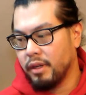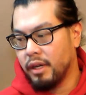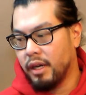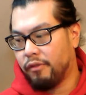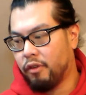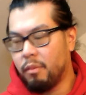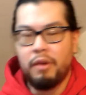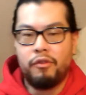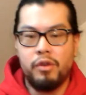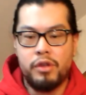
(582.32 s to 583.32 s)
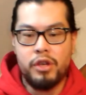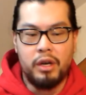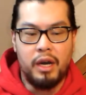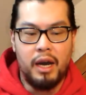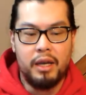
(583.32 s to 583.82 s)
For my
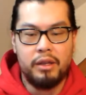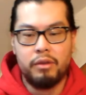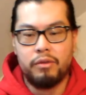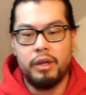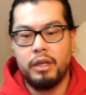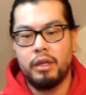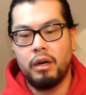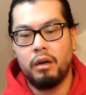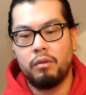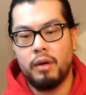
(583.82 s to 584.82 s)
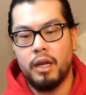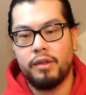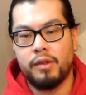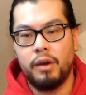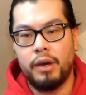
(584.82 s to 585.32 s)
future, I don't really know
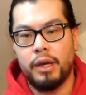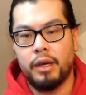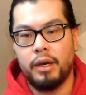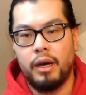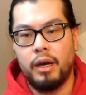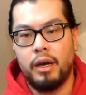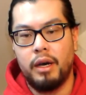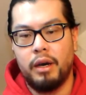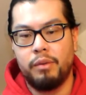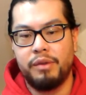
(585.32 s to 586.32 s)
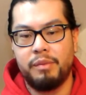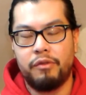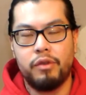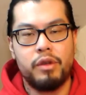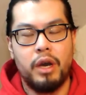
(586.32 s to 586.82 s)
what's going with my
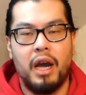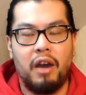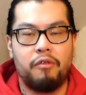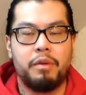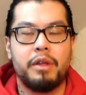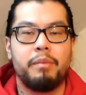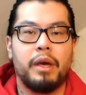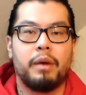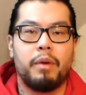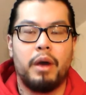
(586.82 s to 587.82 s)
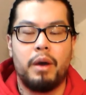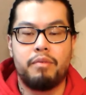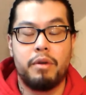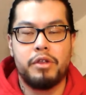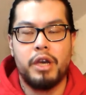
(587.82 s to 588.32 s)
future. I have pretty big
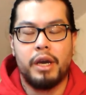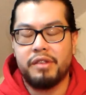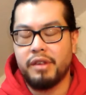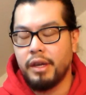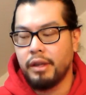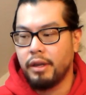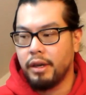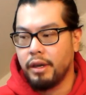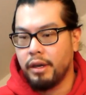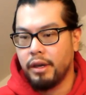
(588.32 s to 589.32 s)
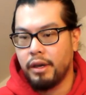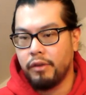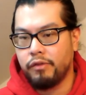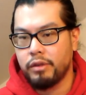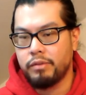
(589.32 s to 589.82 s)
projects
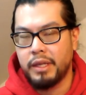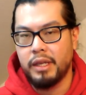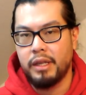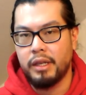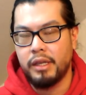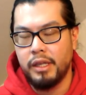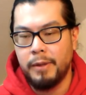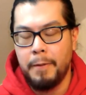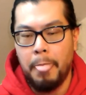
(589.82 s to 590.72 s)
for 2019.